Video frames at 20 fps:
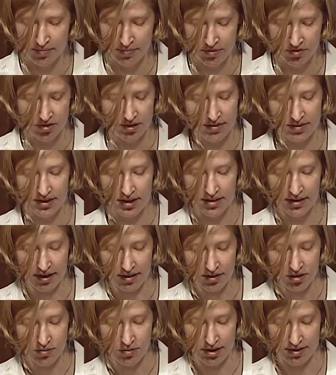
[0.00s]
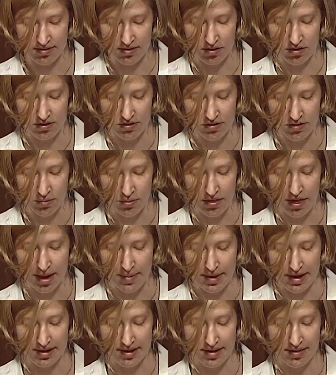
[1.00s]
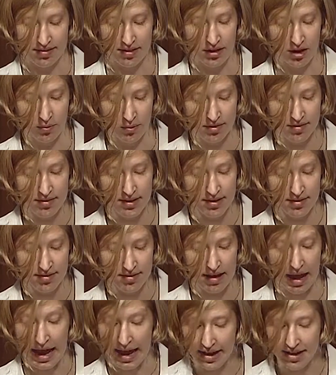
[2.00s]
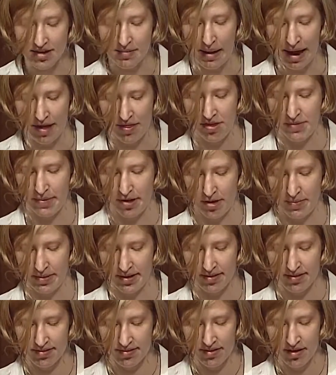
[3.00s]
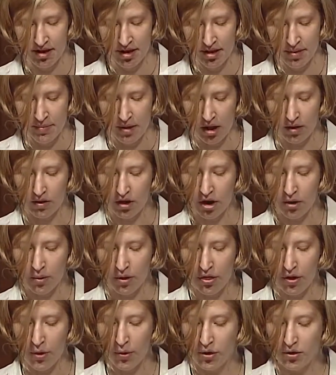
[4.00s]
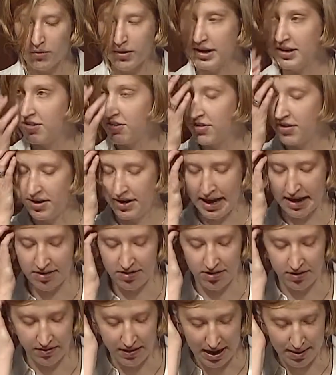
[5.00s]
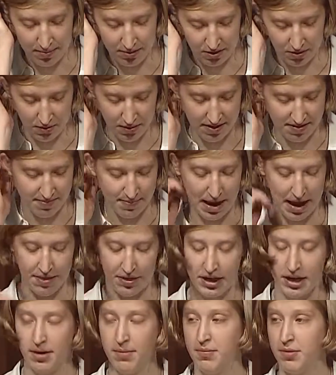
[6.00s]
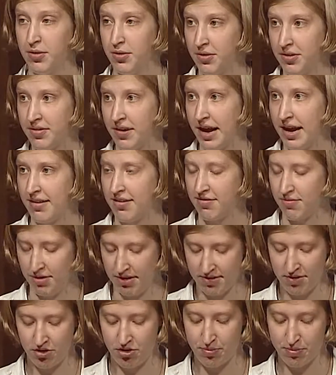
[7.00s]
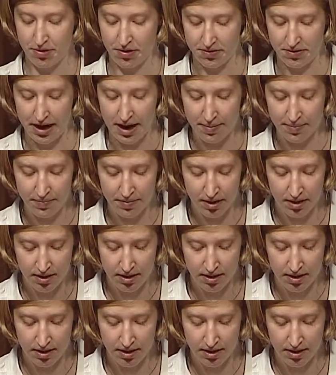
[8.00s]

She has conducted research with MIT's linguistics and math departments, along with Oak Ridge National Laboratory's Math and Computer Science Research Program.